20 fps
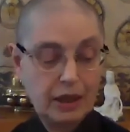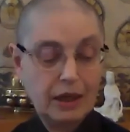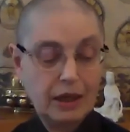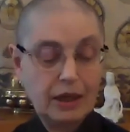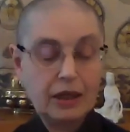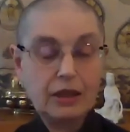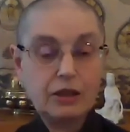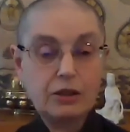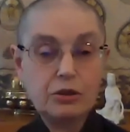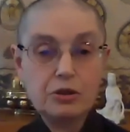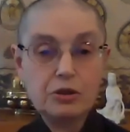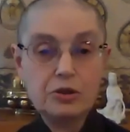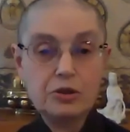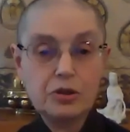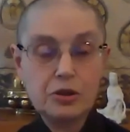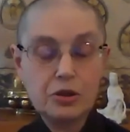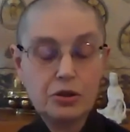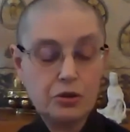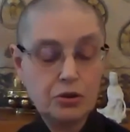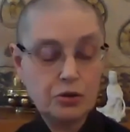Here is the
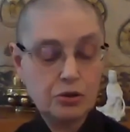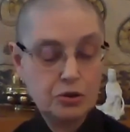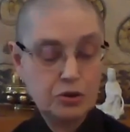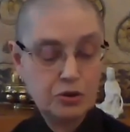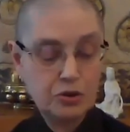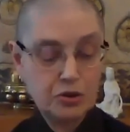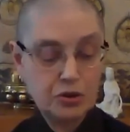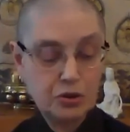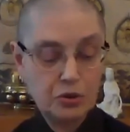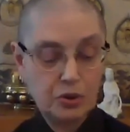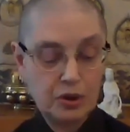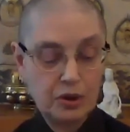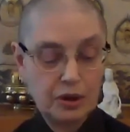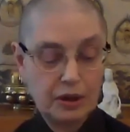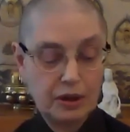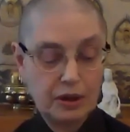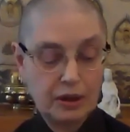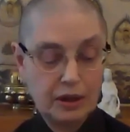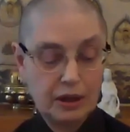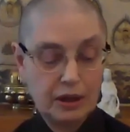3rd story.
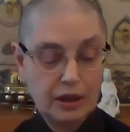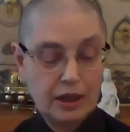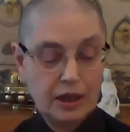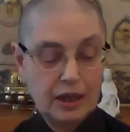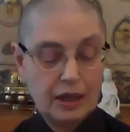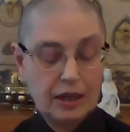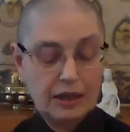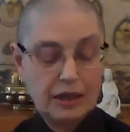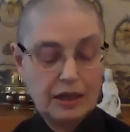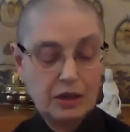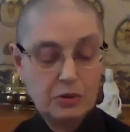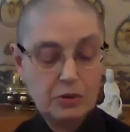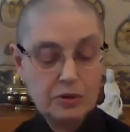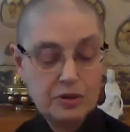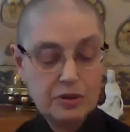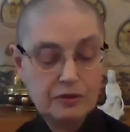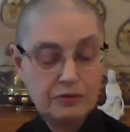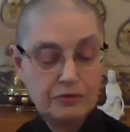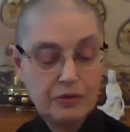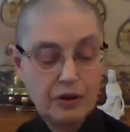There was
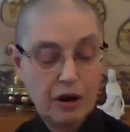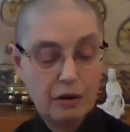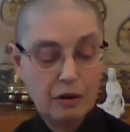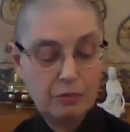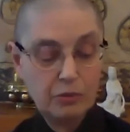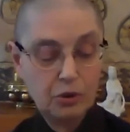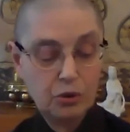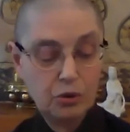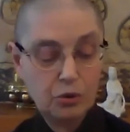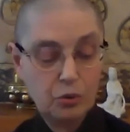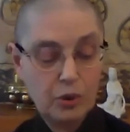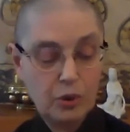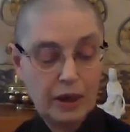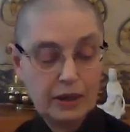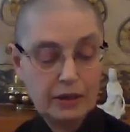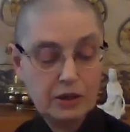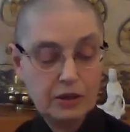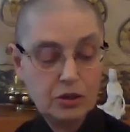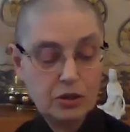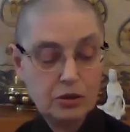a farmer who went
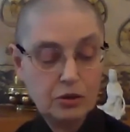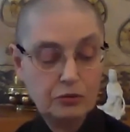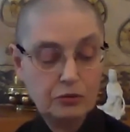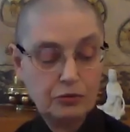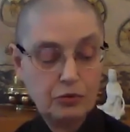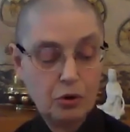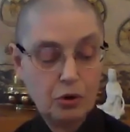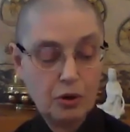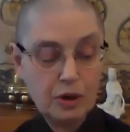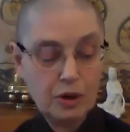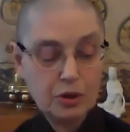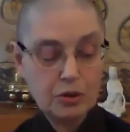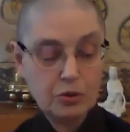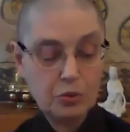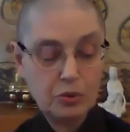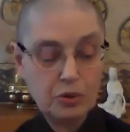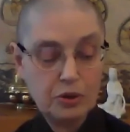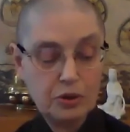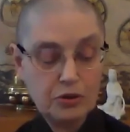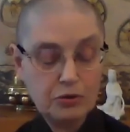into the forest with
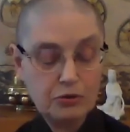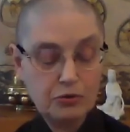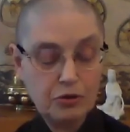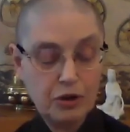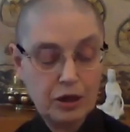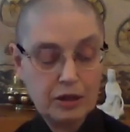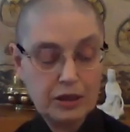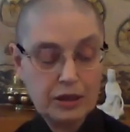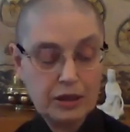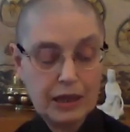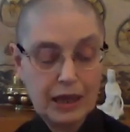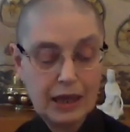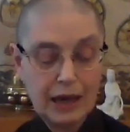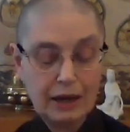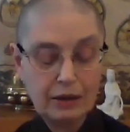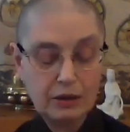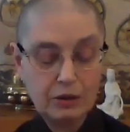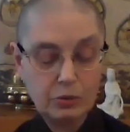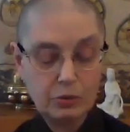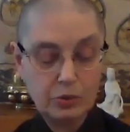his friend to
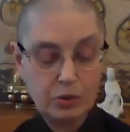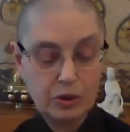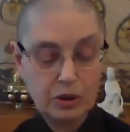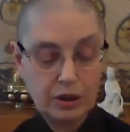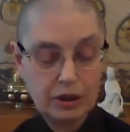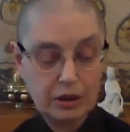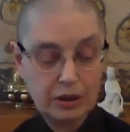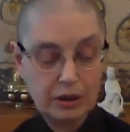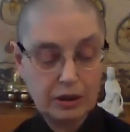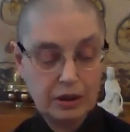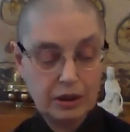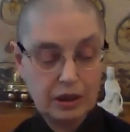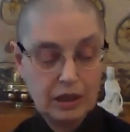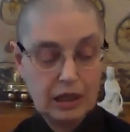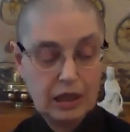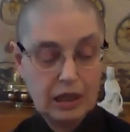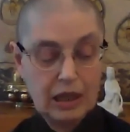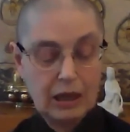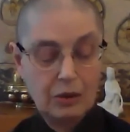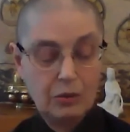gather wood.
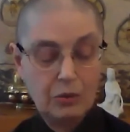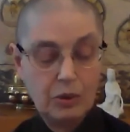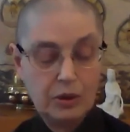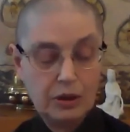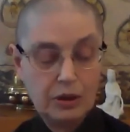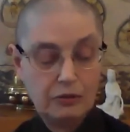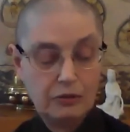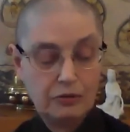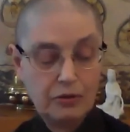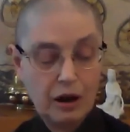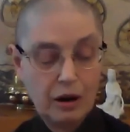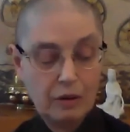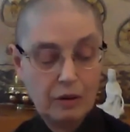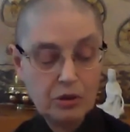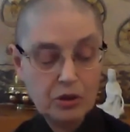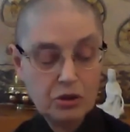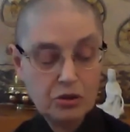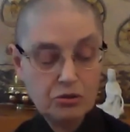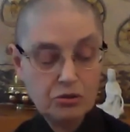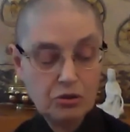When the farmer
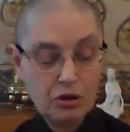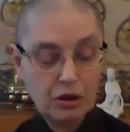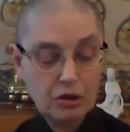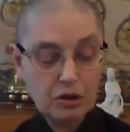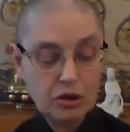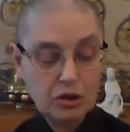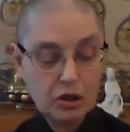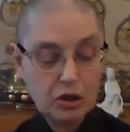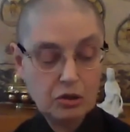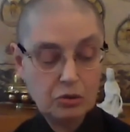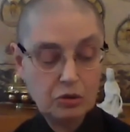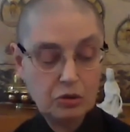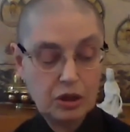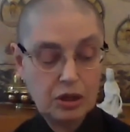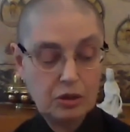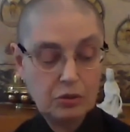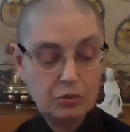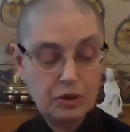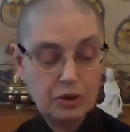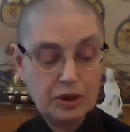struck a
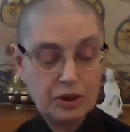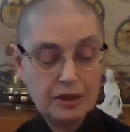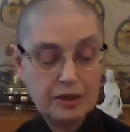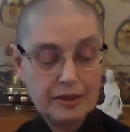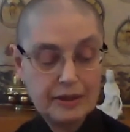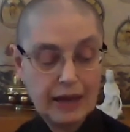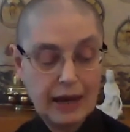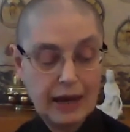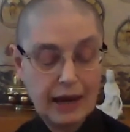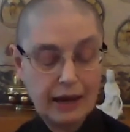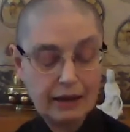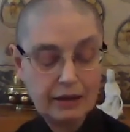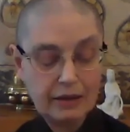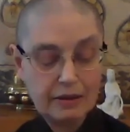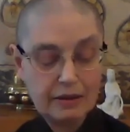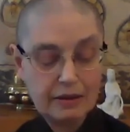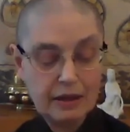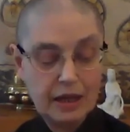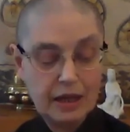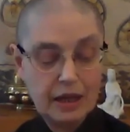tree with his axe,
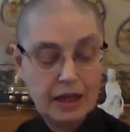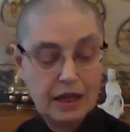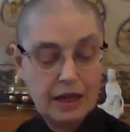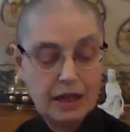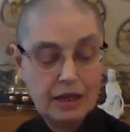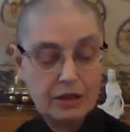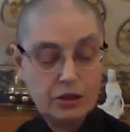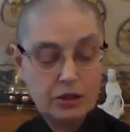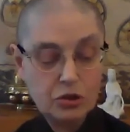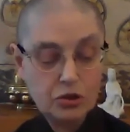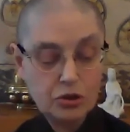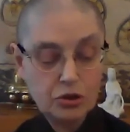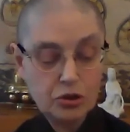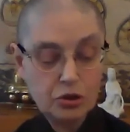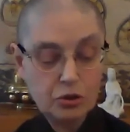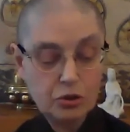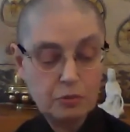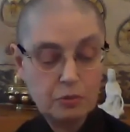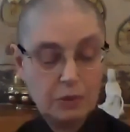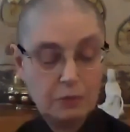he
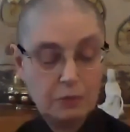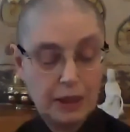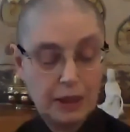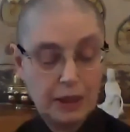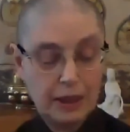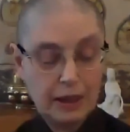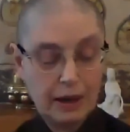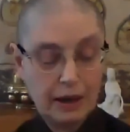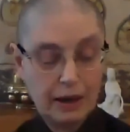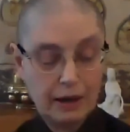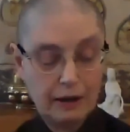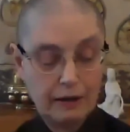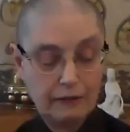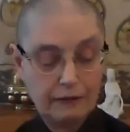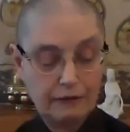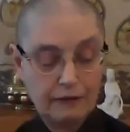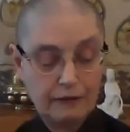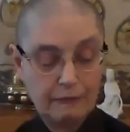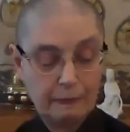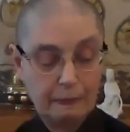disturbed a beehive.
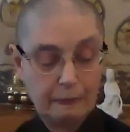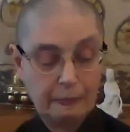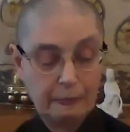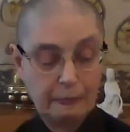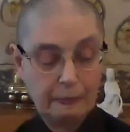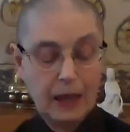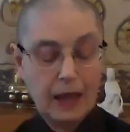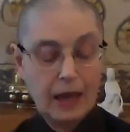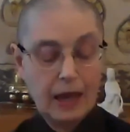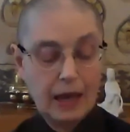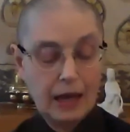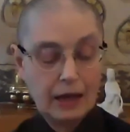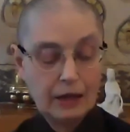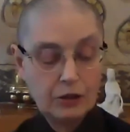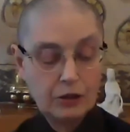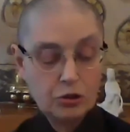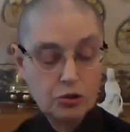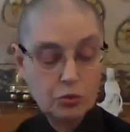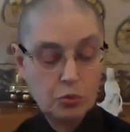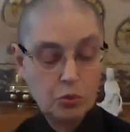and a
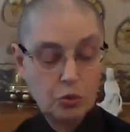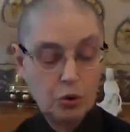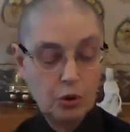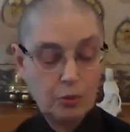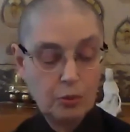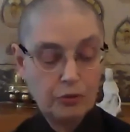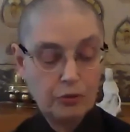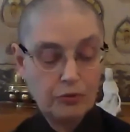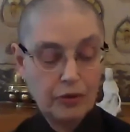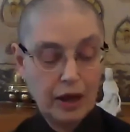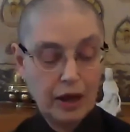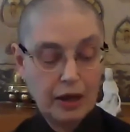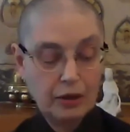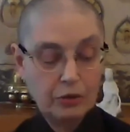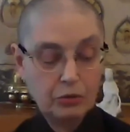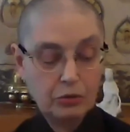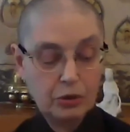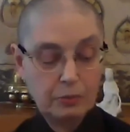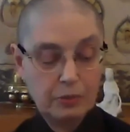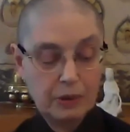swarm of
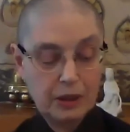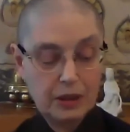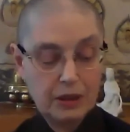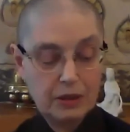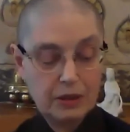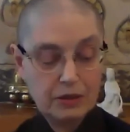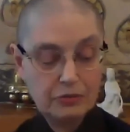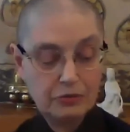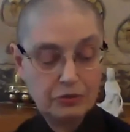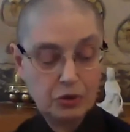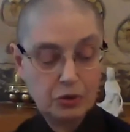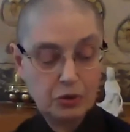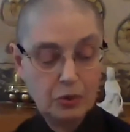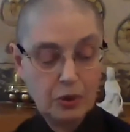angry bees flew